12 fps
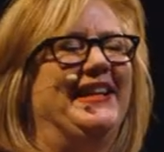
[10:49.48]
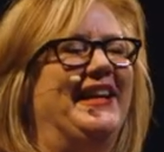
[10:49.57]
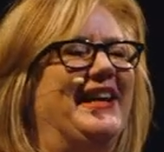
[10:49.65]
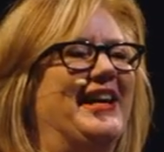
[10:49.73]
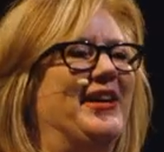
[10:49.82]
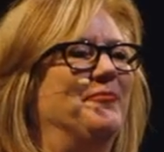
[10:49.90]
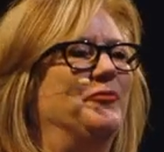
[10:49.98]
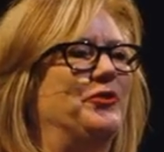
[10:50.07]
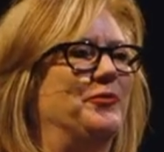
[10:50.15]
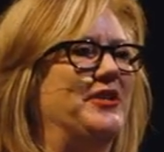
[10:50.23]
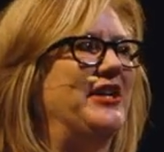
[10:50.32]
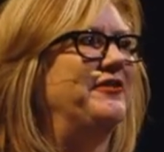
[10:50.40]
um, which
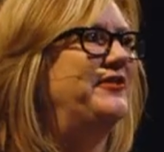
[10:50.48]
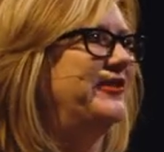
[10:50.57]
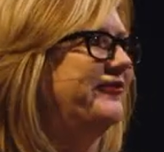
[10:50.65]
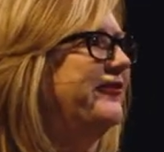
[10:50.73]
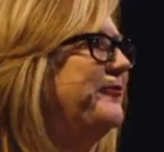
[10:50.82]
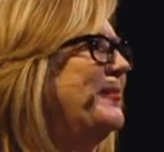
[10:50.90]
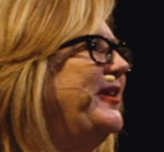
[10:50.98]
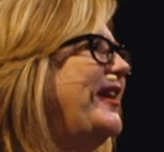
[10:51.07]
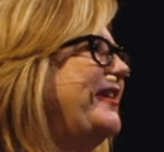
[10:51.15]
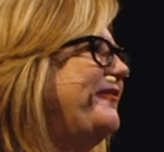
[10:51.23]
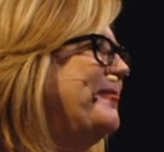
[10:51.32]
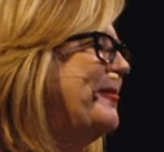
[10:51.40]
was kind of different from a
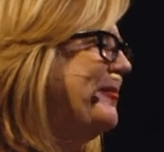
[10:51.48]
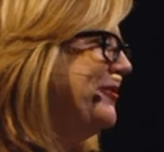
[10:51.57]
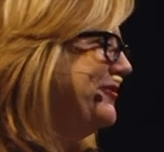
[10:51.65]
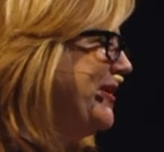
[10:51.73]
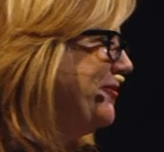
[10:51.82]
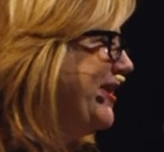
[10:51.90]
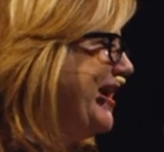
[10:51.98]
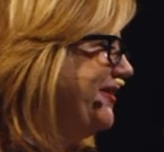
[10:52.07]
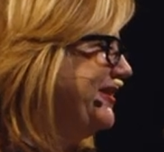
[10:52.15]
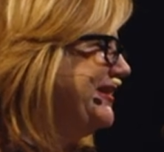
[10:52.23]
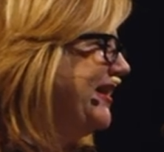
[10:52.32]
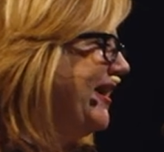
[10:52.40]
lot of MMOs that were out at
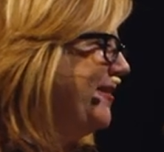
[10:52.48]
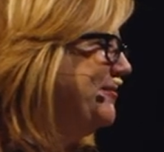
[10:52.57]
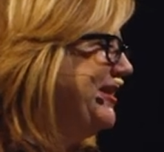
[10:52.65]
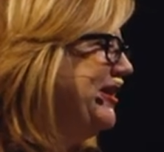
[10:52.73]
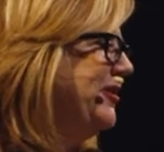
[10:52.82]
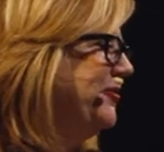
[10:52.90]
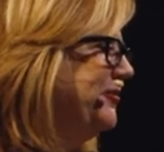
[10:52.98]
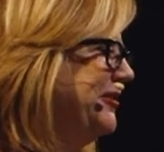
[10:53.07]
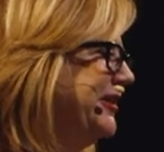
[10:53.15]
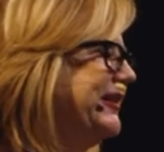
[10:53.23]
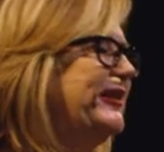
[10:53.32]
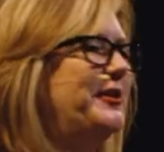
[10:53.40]
the time.
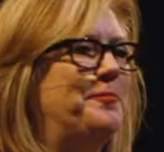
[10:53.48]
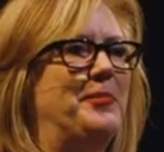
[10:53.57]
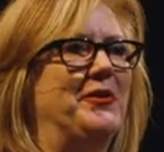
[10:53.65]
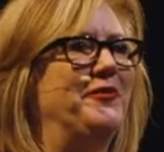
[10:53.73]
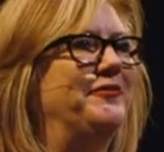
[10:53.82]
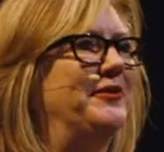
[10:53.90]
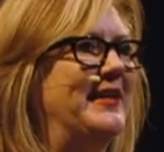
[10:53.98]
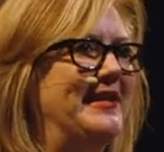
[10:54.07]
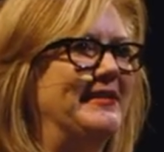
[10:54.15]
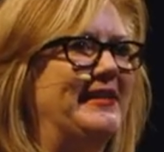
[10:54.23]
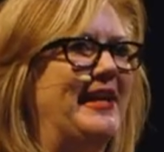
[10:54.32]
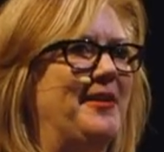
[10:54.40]
Look at these beautiful
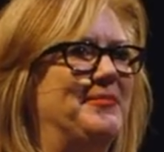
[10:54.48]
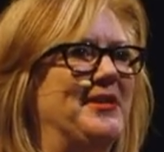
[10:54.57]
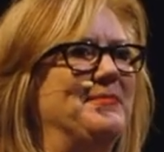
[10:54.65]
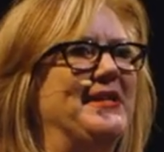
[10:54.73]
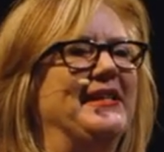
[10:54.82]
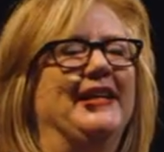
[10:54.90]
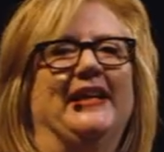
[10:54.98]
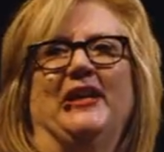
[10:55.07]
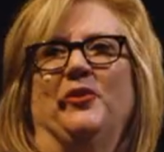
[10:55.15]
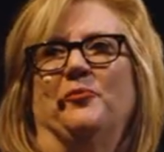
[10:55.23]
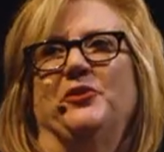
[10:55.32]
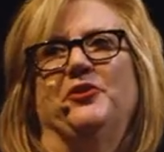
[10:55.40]
landscapes. I mean,
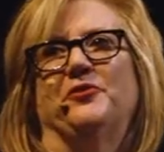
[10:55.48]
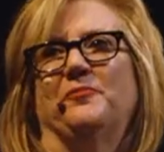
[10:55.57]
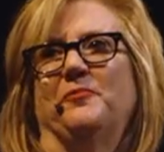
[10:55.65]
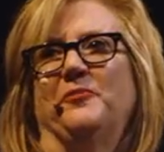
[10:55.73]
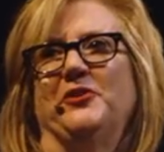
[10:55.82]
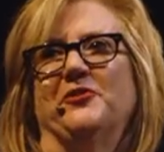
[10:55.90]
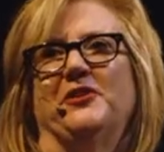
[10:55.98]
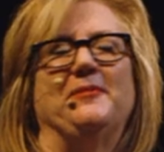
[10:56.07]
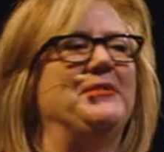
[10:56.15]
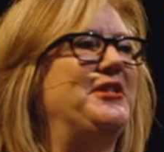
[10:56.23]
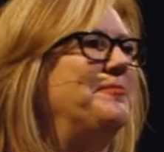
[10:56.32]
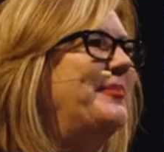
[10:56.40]
when you're when you're
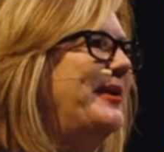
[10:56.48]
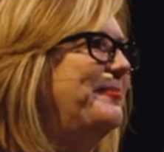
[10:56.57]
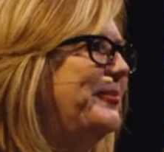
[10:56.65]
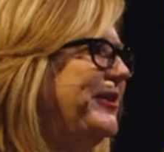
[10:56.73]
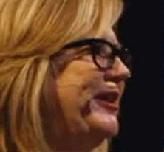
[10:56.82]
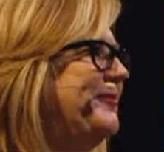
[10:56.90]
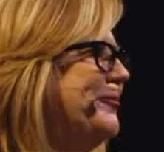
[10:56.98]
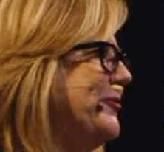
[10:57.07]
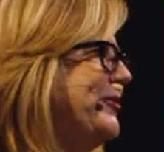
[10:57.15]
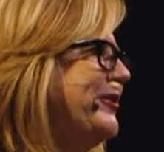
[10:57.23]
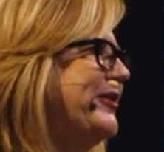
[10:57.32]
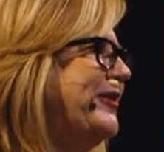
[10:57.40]
limited by brick and
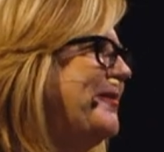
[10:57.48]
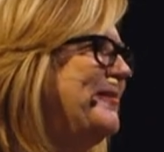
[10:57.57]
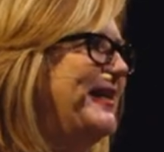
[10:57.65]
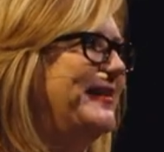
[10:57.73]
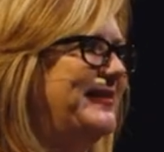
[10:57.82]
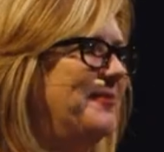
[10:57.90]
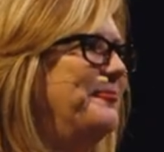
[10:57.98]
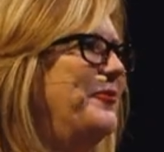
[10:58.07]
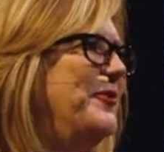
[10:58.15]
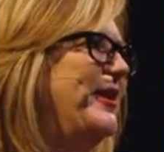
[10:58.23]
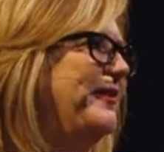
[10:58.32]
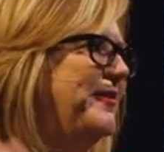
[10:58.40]
mortar, I mean, at some
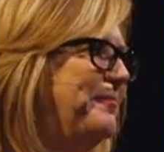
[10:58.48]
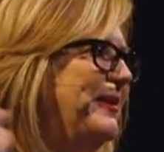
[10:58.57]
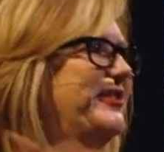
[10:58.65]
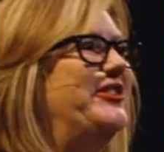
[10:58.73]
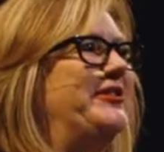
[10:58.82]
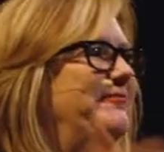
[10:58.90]
point the budget,